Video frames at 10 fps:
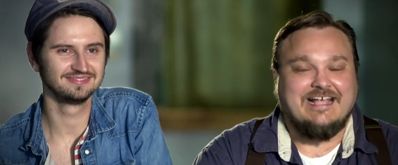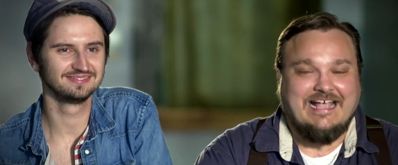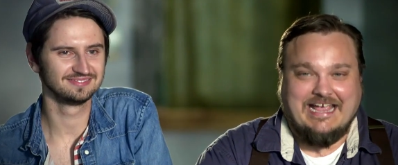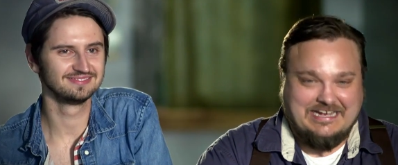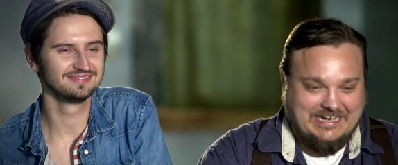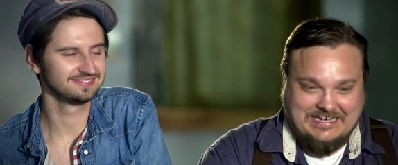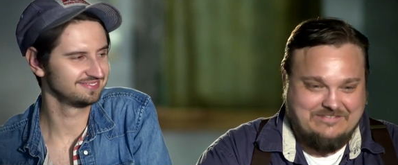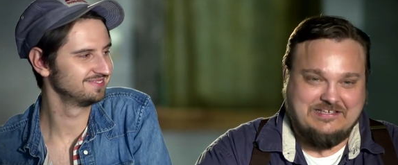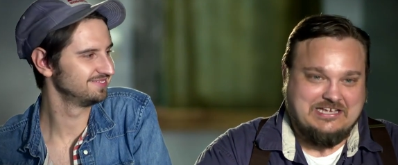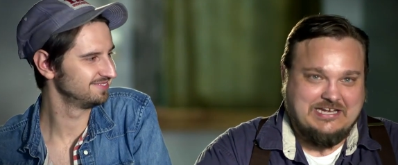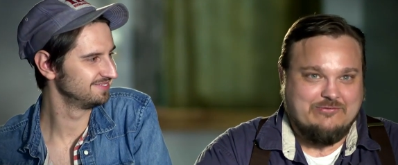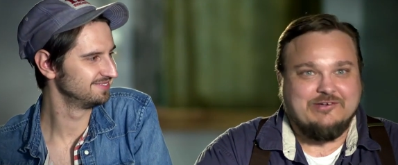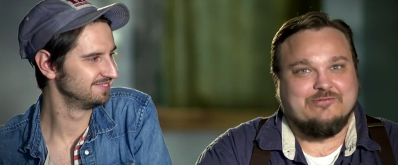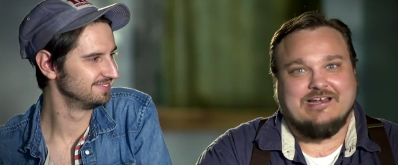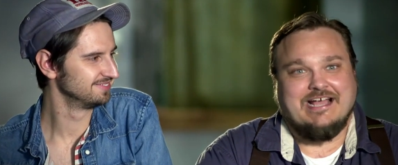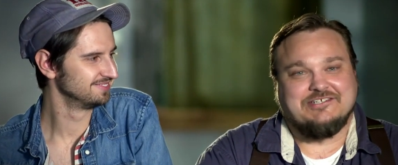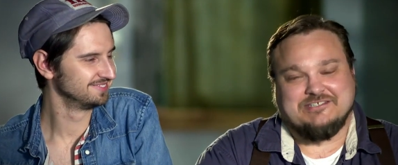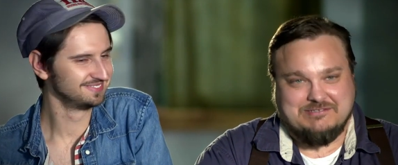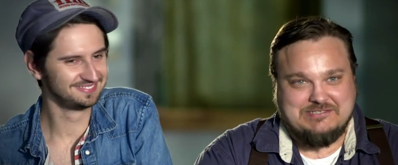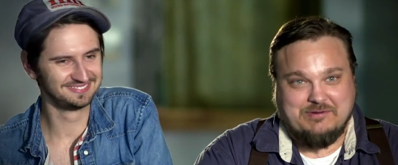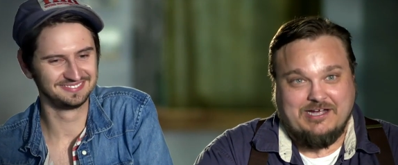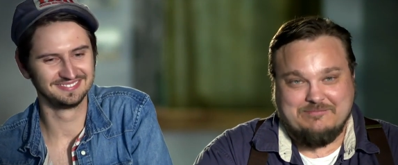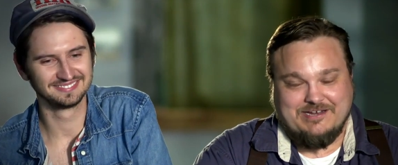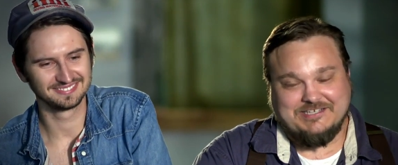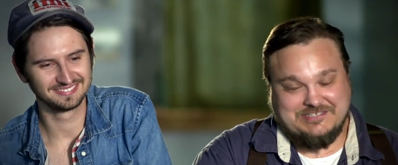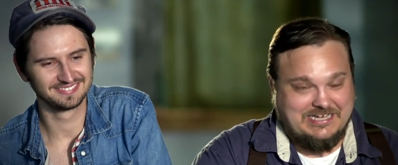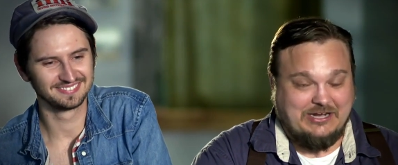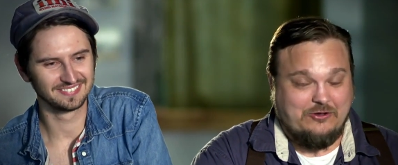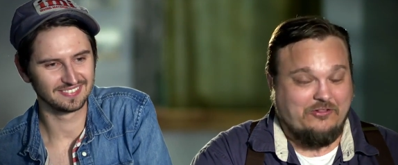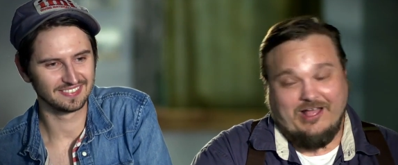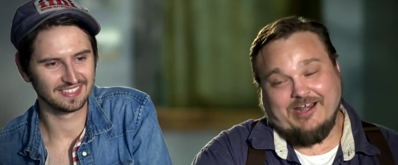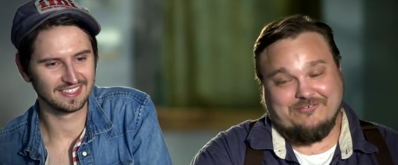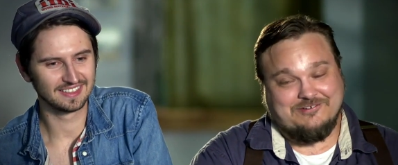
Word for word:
Speaker 1: And I didn't think anyone would actually respond, but I actually got a whole lot of